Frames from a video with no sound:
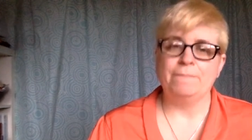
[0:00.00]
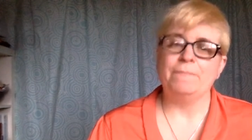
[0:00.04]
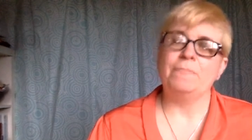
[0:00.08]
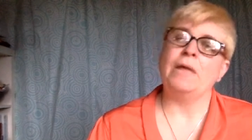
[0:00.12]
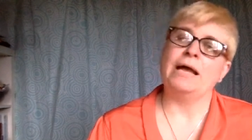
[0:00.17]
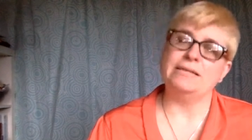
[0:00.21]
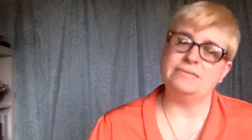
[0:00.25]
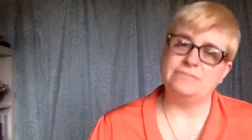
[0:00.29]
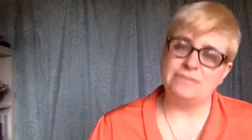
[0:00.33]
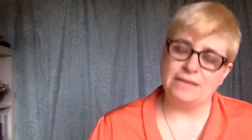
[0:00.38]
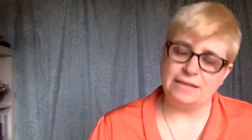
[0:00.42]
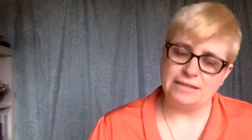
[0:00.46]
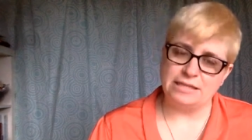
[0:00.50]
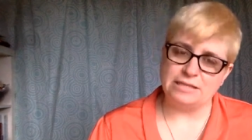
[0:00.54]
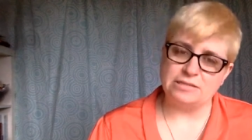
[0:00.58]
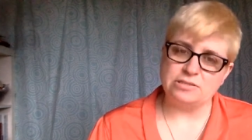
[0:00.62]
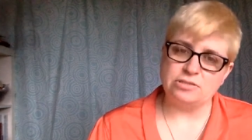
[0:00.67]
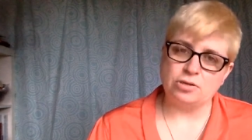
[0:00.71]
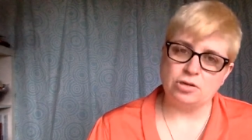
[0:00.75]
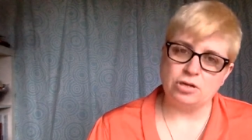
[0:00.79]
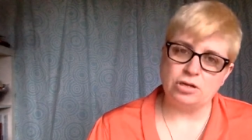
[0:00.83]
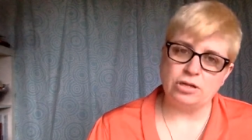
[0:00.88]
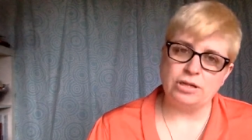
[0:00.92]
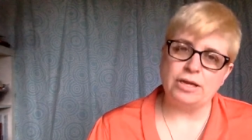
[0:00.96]
I said this
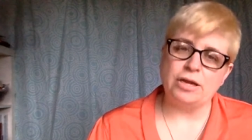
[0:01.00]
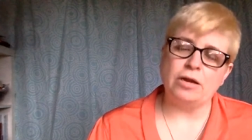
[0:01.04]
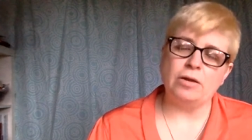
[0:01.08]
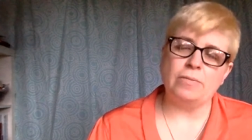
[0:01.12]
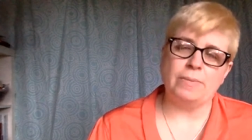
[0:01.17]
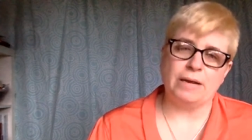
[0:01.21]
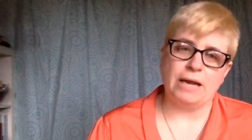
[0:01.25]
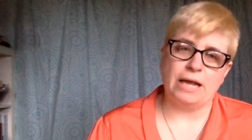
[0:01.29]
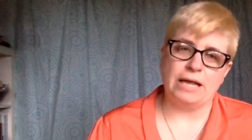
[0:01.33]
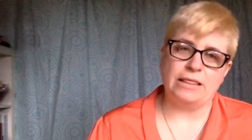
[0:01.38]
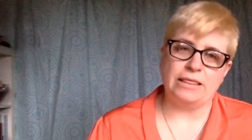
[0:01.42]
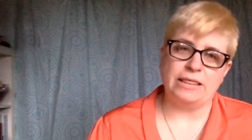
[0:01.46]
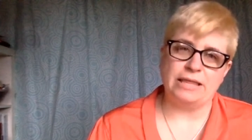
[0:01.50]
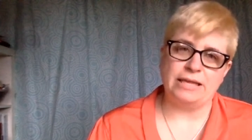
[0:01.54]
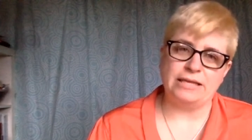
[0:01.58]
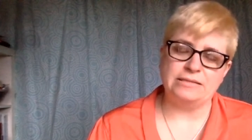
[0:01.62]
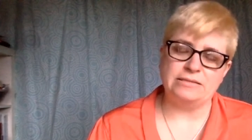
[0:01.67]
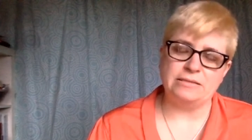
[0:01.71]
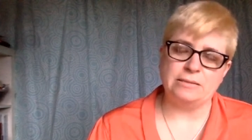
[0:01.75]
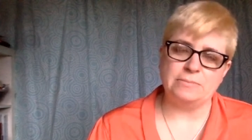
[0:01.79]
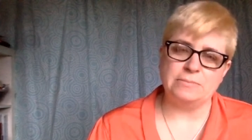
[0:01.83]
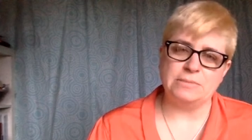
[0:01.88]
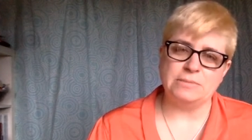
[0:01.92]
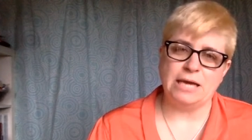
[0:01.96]
earlier, but I think
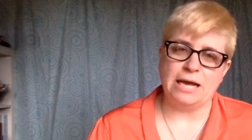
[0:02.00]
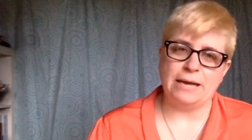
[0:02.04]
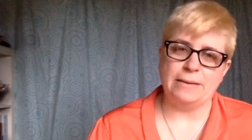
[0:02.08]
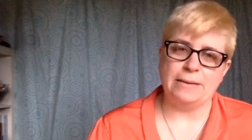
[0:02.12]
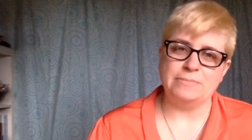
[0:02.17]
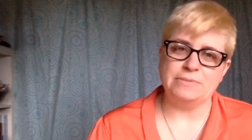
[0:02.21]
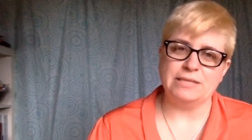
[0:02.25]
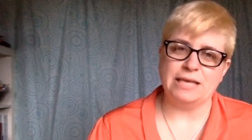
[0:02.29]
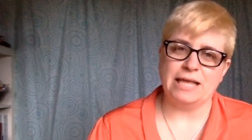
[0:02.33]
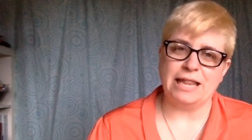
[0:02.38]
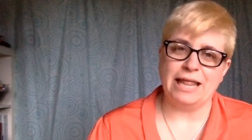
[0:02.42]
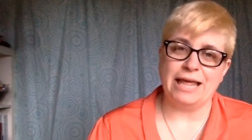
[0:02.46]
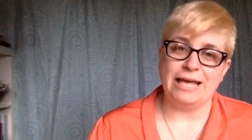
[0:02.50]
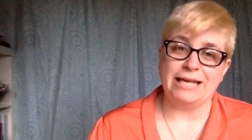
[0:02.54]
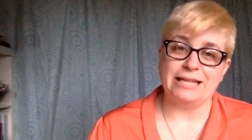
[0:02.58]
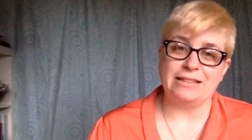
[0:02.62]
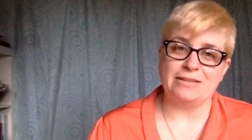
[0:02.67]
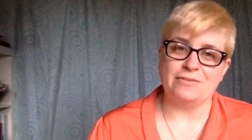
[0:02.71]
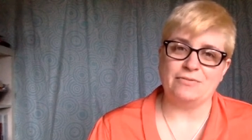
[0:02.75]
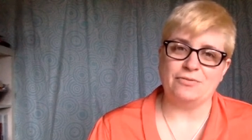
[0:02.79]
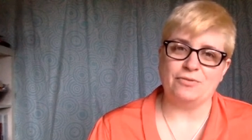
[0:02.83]
sometimes I like the